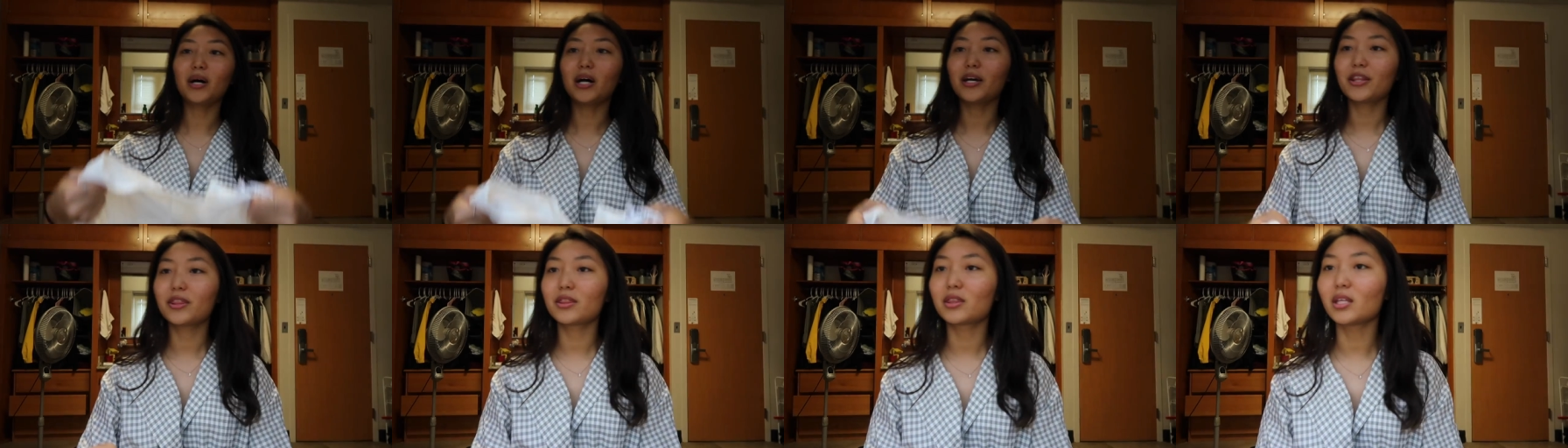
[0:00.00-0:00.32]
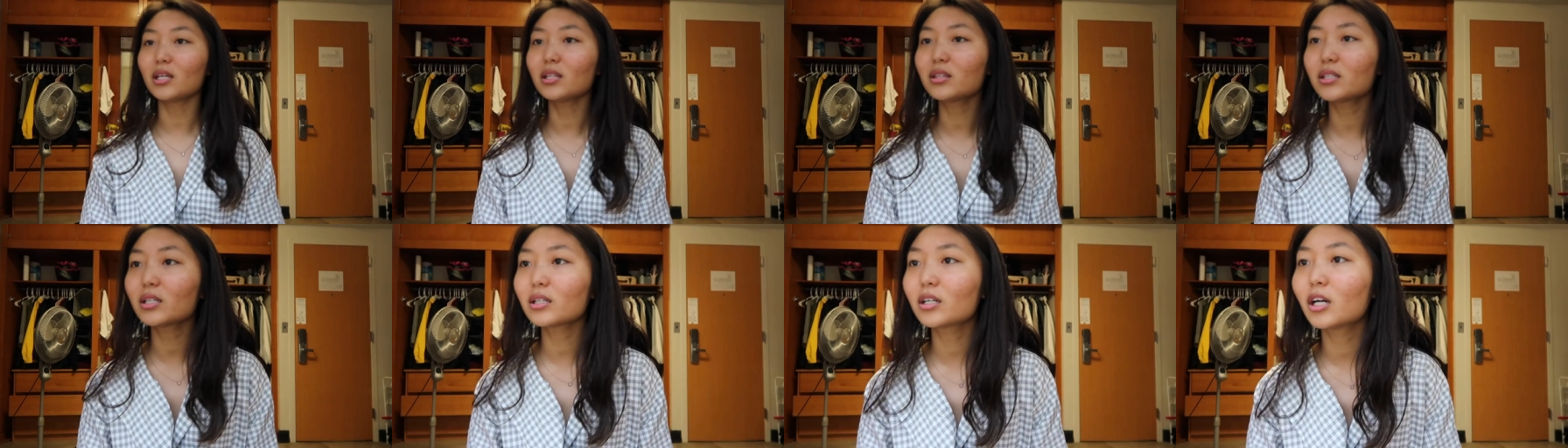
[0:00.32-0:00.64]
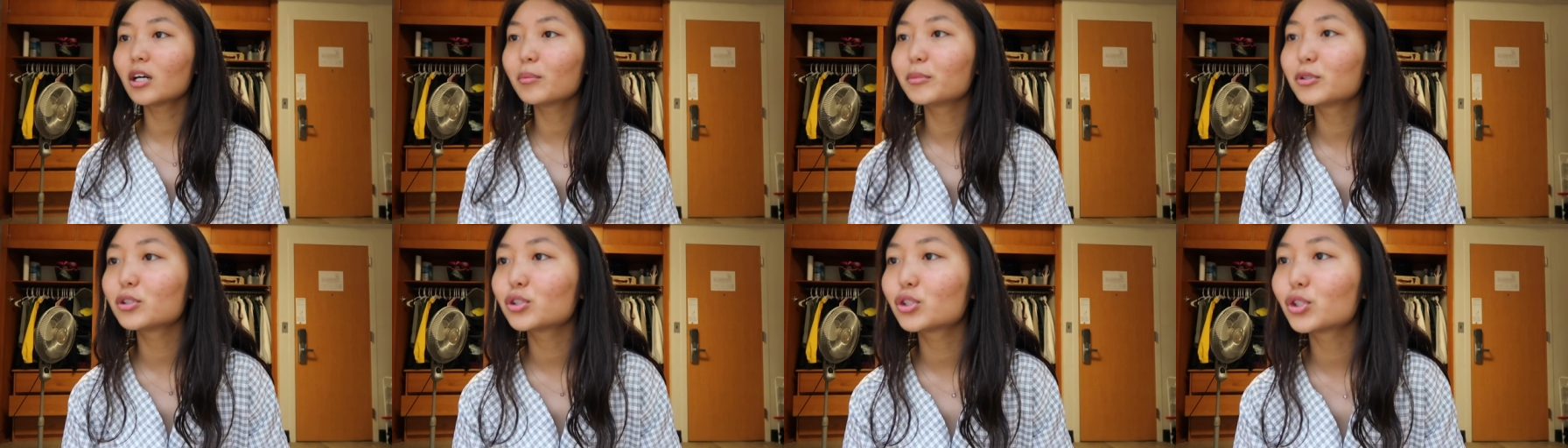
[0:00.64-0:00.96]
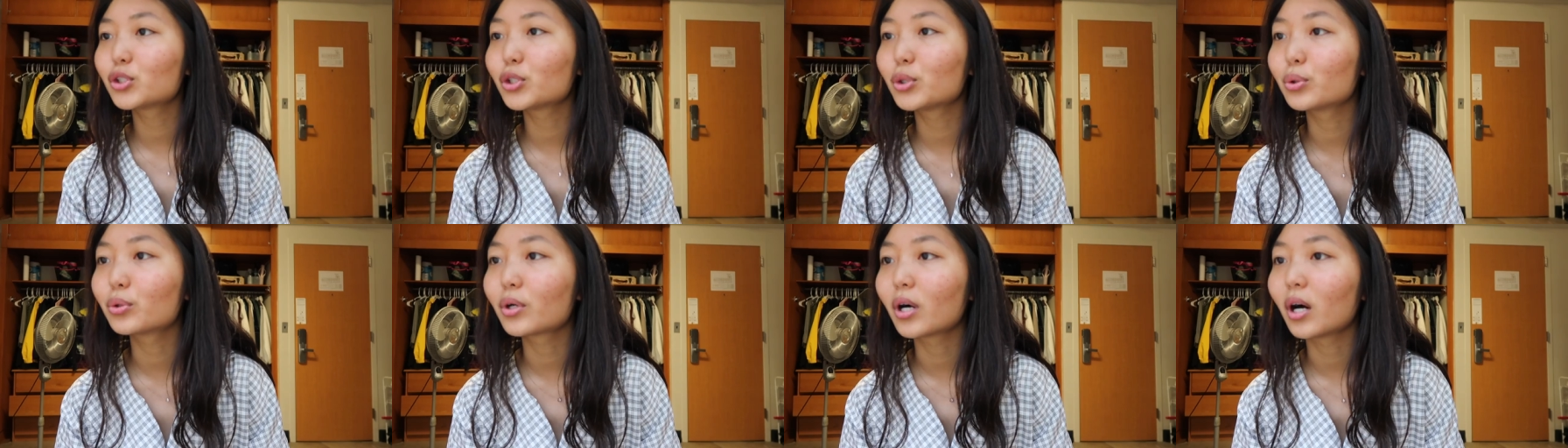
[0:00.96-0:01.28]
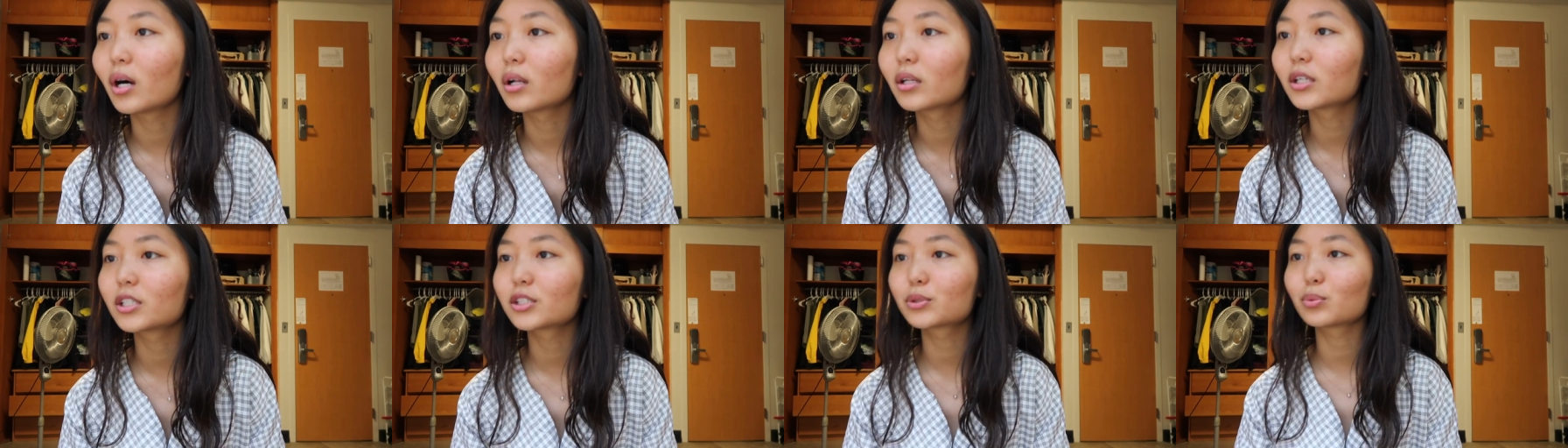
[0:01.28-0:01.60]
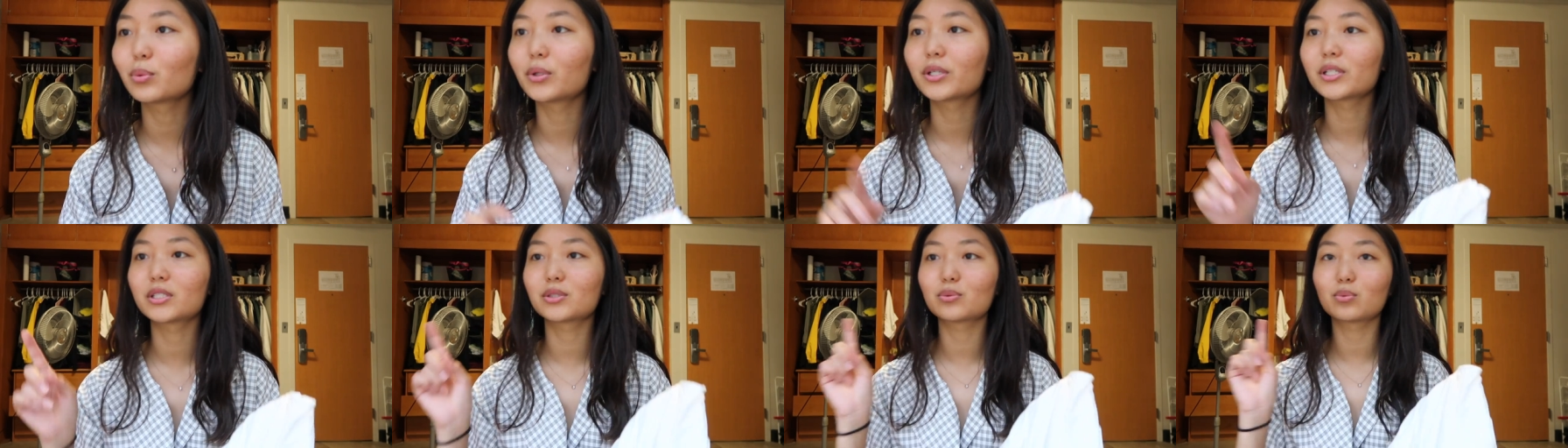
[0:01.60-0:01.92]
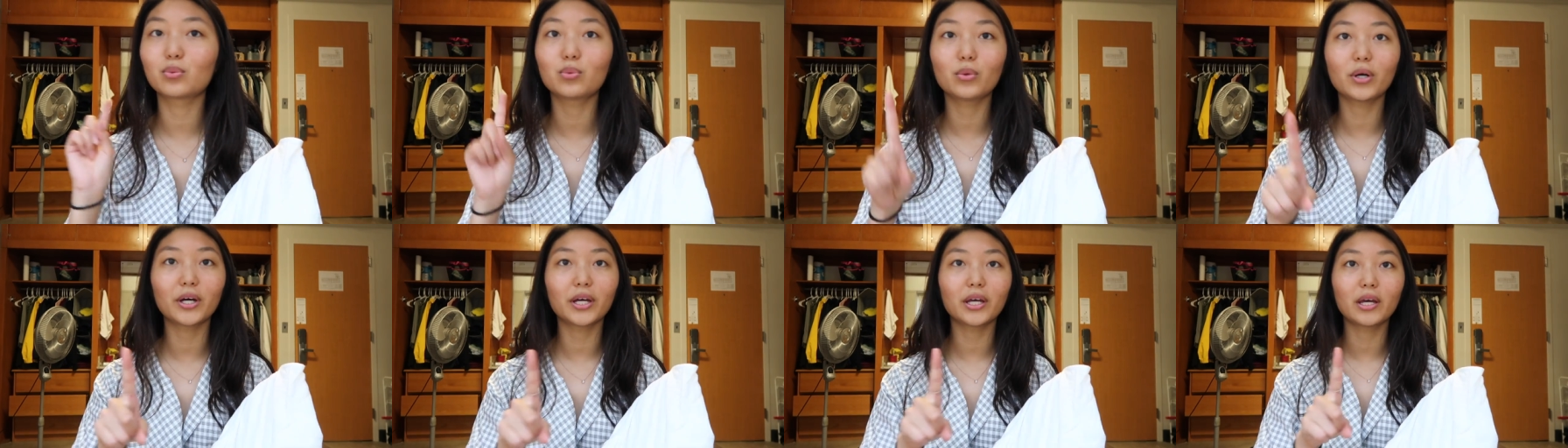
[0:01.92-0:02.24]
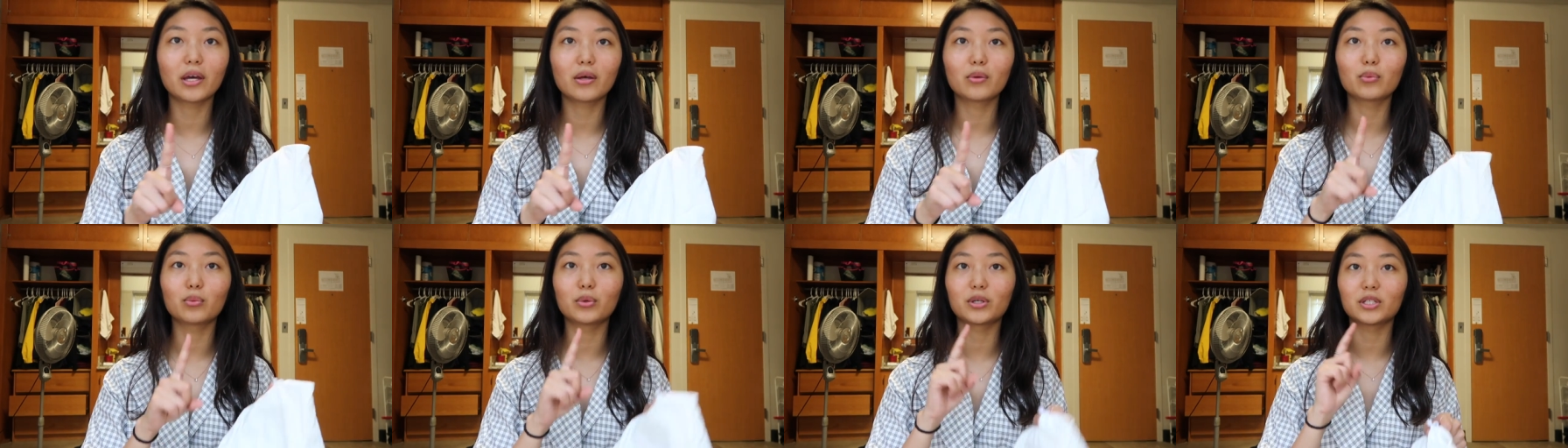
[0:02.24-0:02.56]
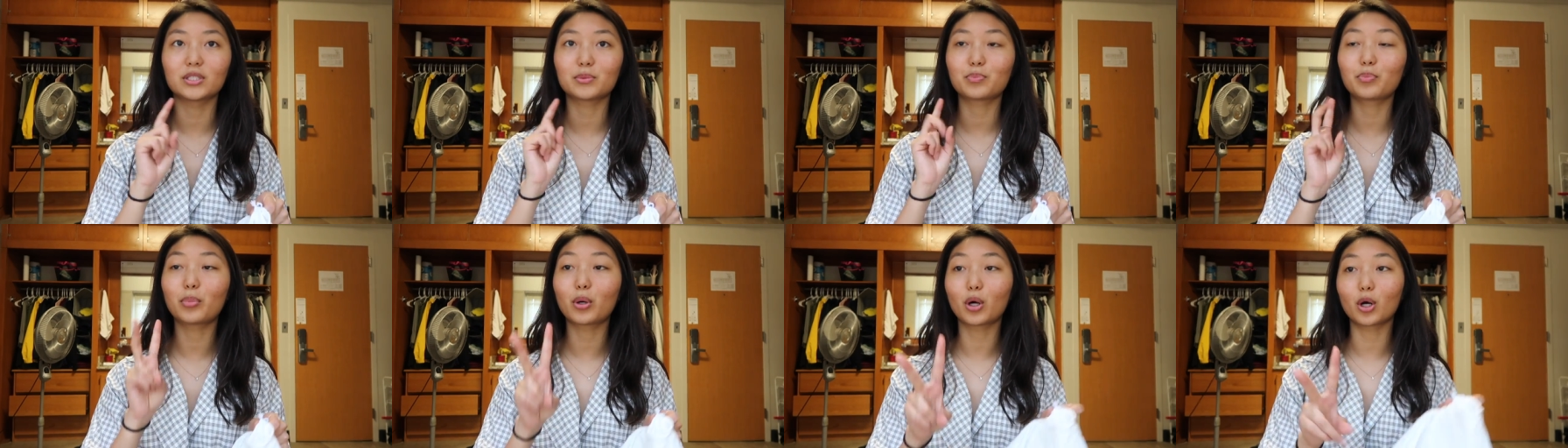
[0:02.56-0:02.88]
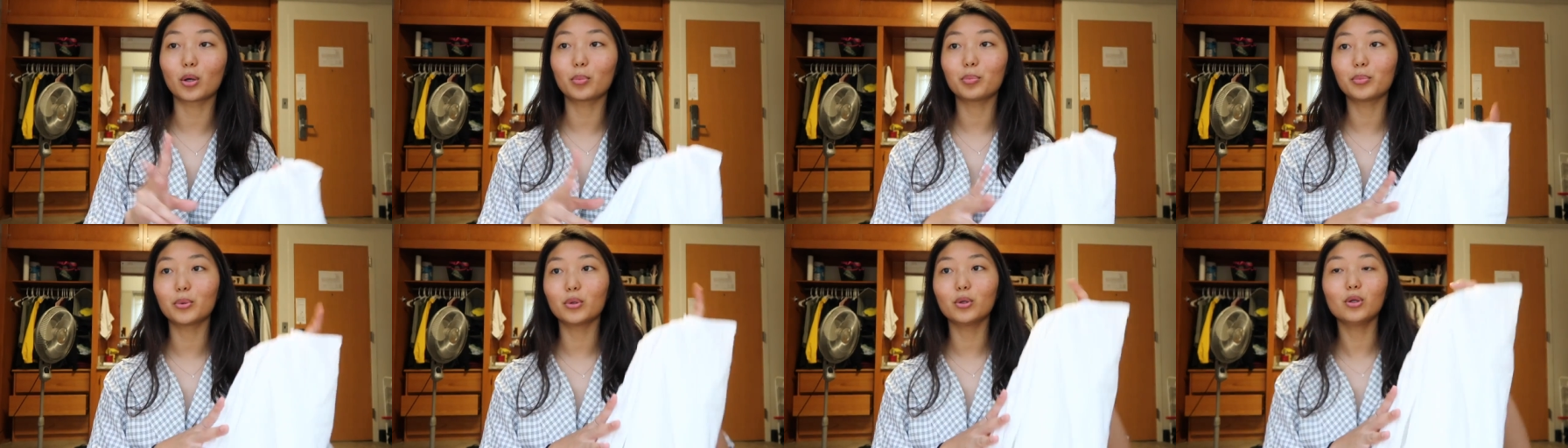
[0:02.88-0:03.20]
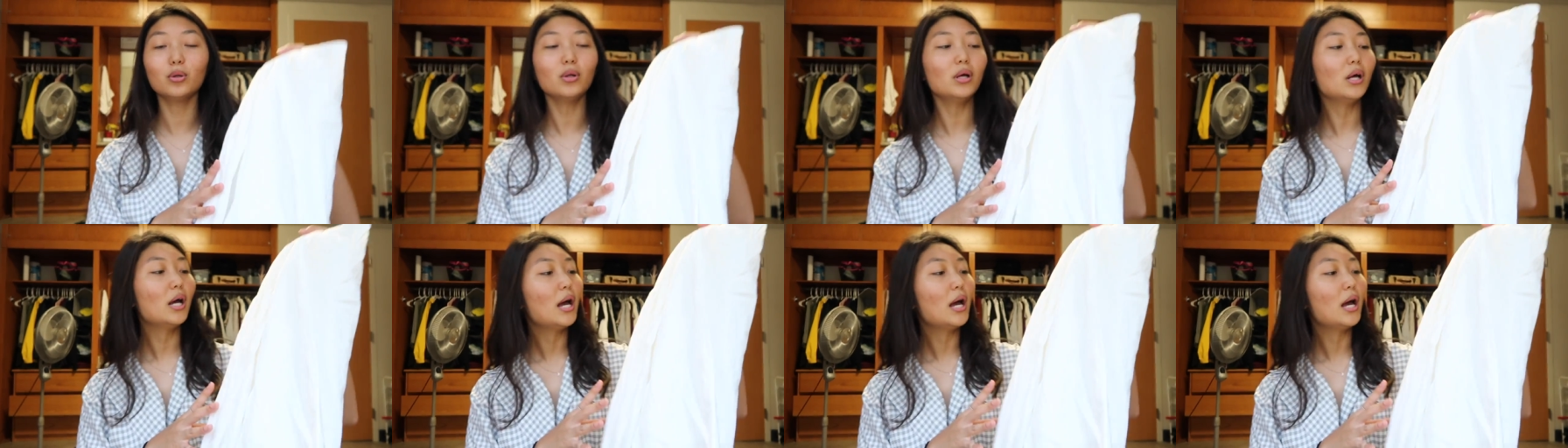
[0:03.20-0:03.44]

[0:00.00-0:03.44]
i think they come in two colors one is white and one is purple